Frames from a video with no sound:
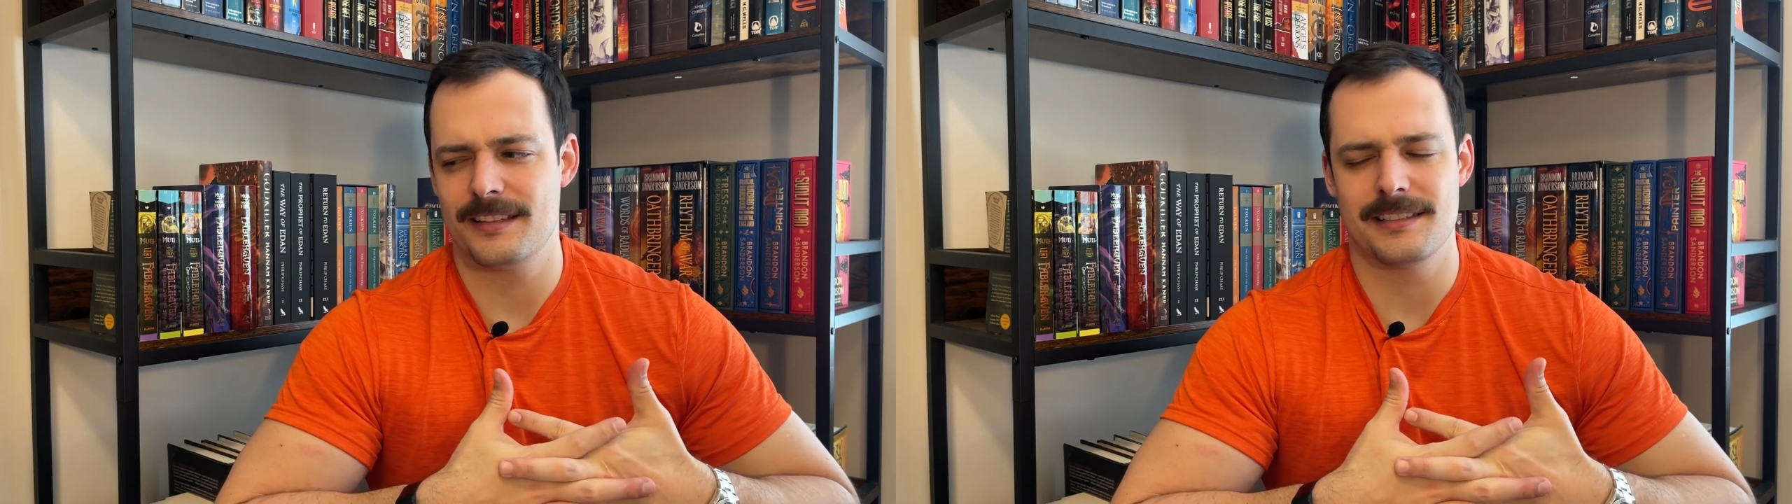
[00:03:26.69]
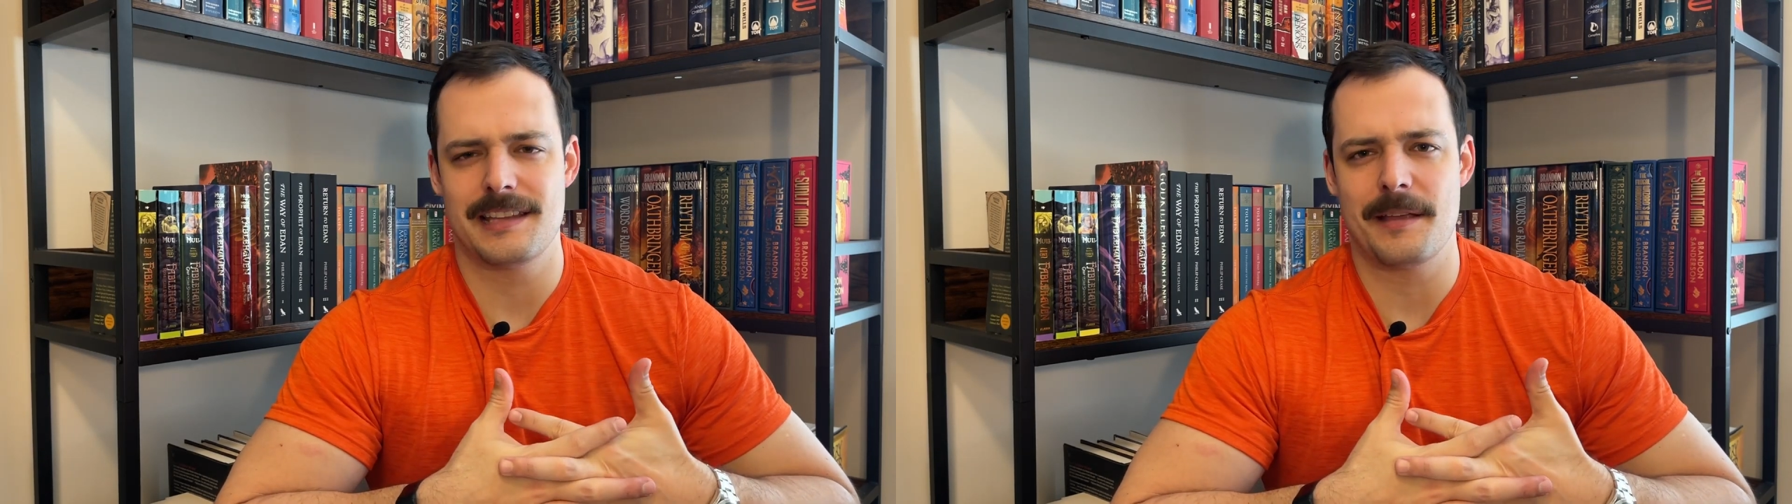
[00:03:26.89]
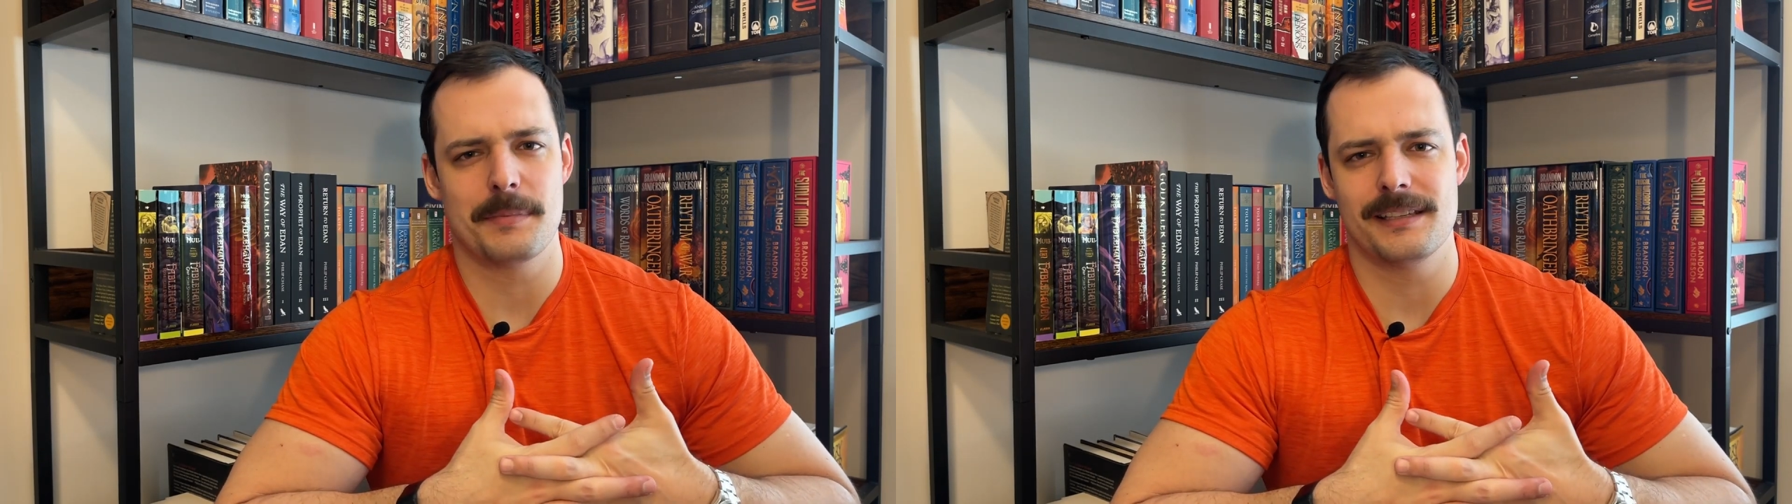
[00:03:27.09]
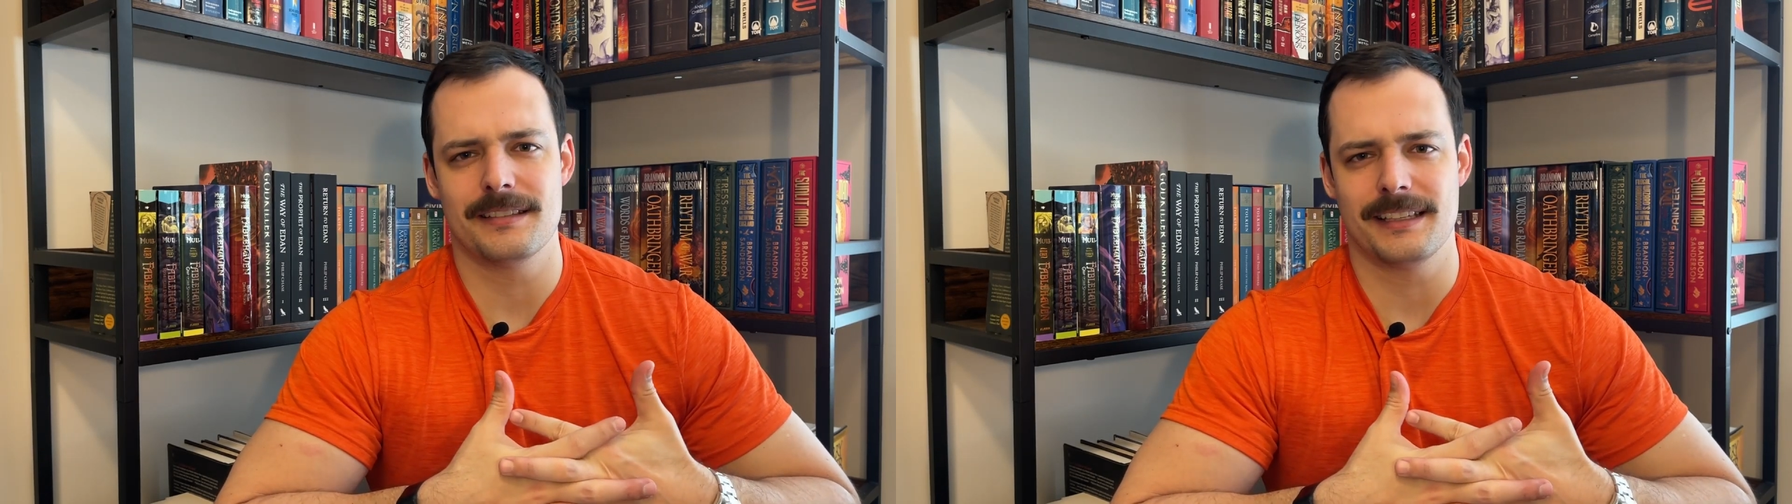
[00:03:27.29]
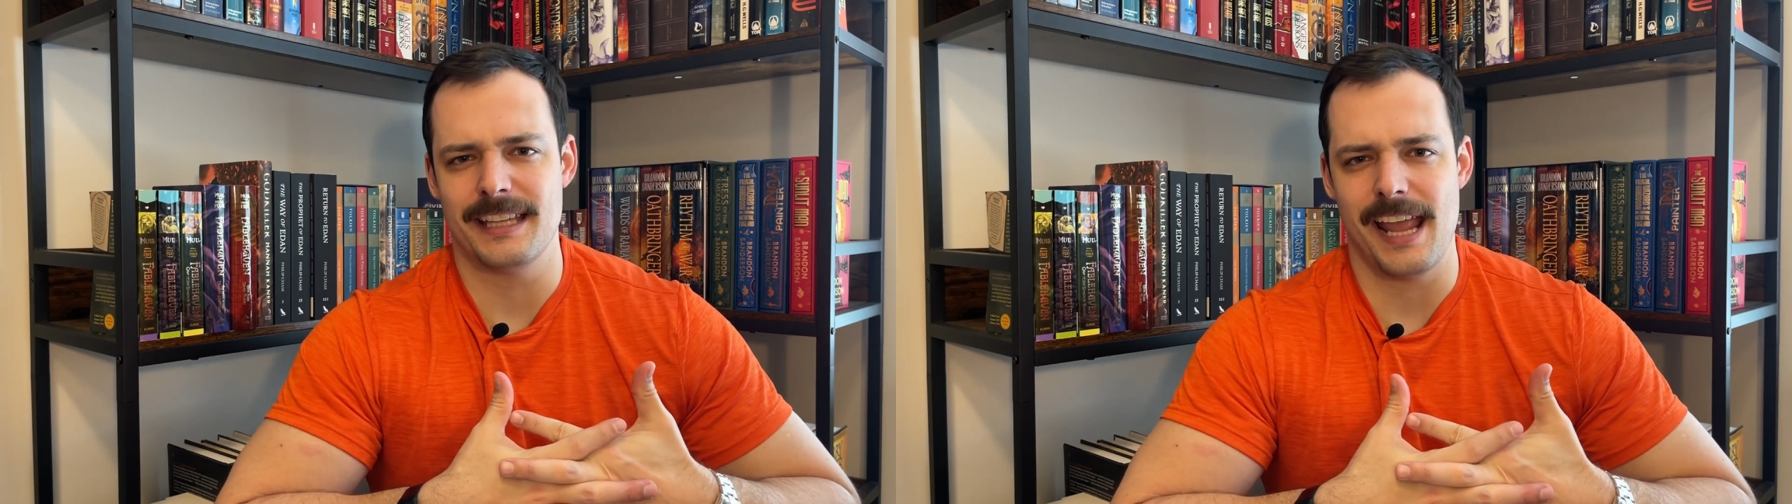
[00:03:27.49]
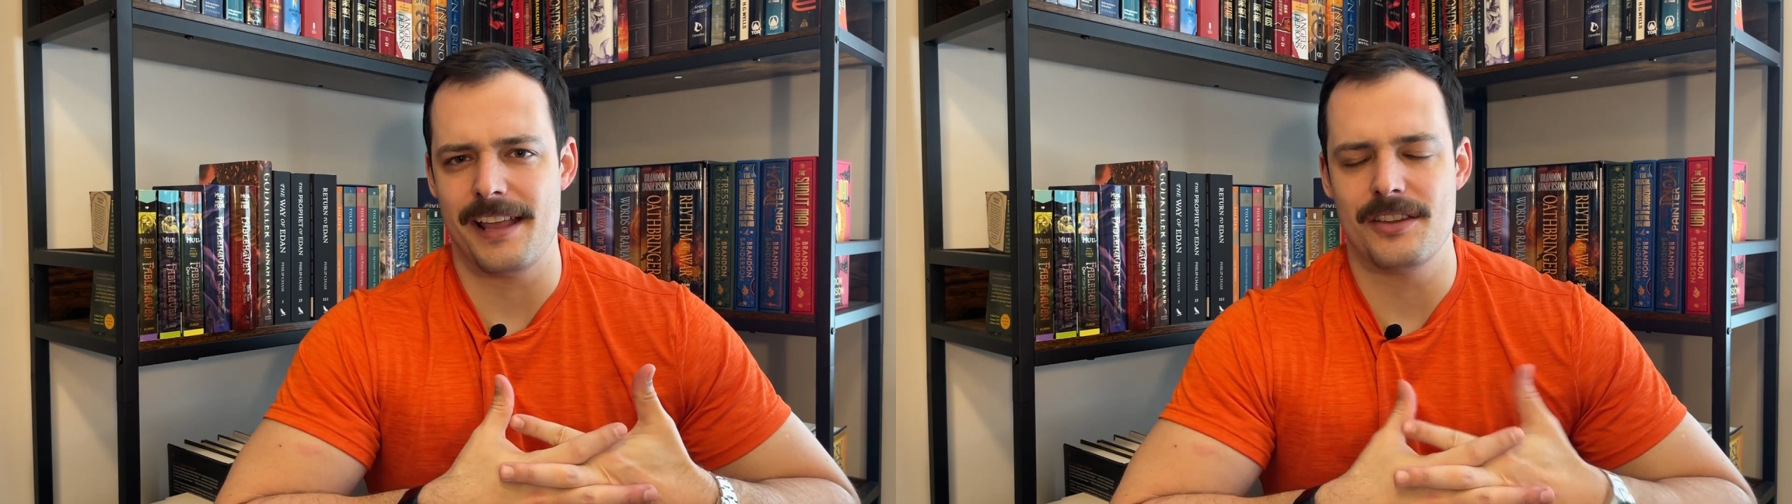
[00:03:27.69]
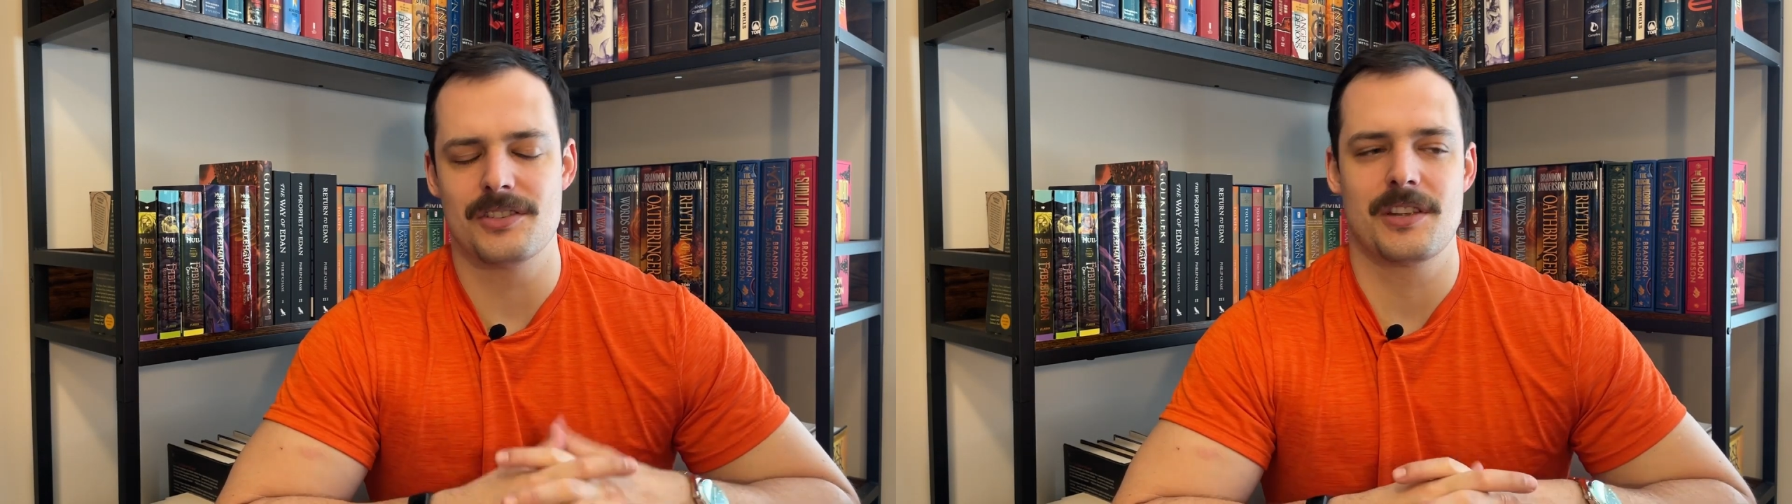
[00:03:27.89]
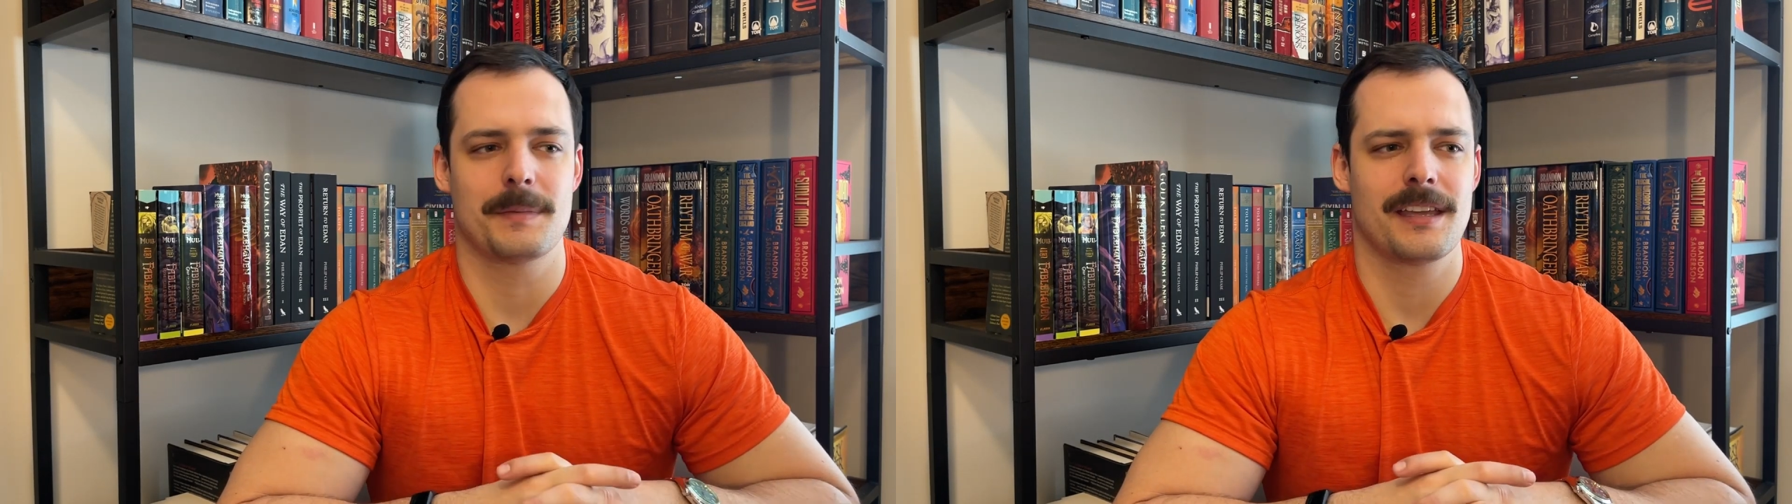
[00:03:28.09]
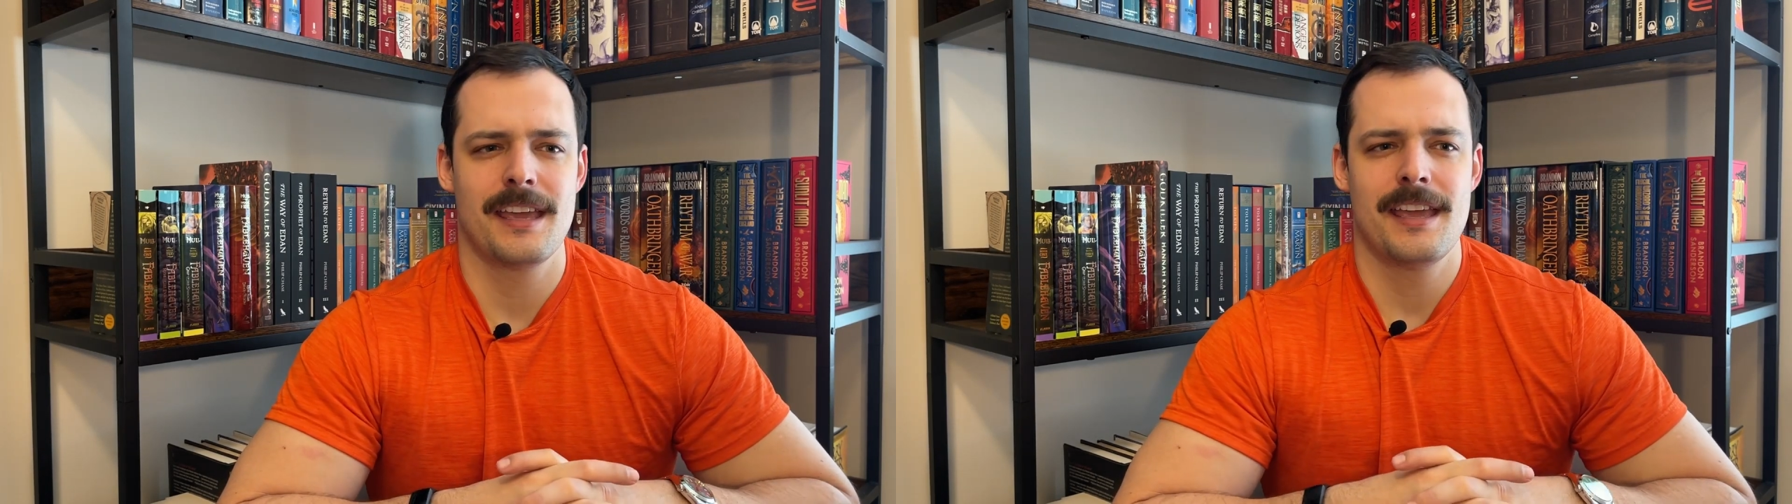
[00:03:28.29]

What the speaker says: this is taking place in like the 80s or something.